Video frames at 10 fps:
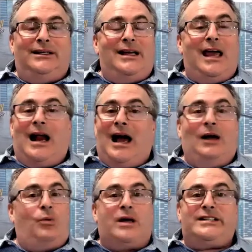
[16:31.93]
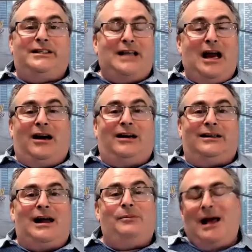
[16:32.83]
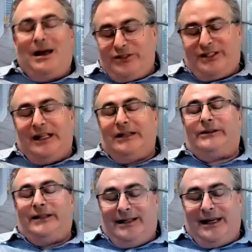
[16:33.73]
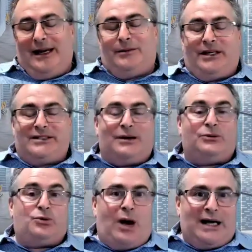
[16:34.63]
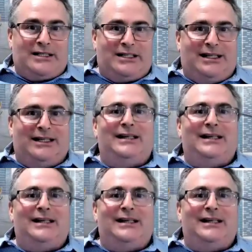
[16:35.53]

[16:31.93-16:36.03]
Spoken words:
And I wasn't there. I mean, I was literally there because I was watching,